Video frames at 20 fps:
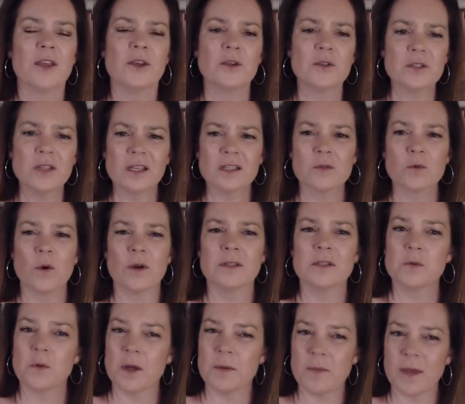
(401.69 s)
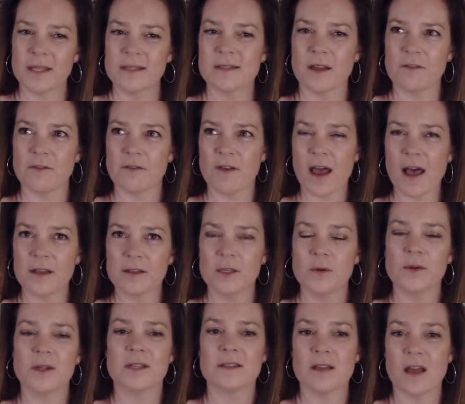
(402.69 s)
Usually it's one to one based on
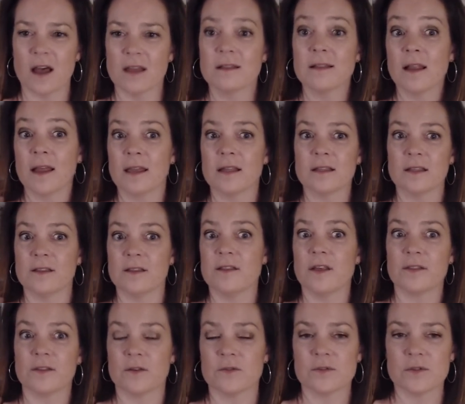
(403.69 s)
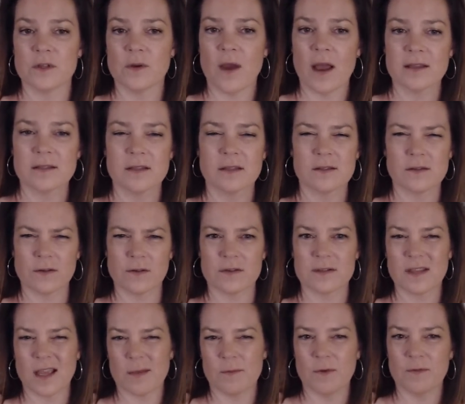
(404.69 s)
value, and it's unlikely that those two assets are the
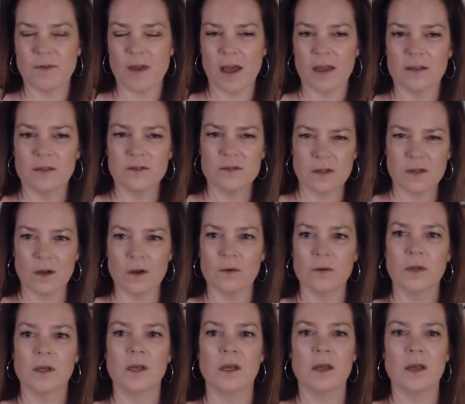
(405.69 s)
same in value. So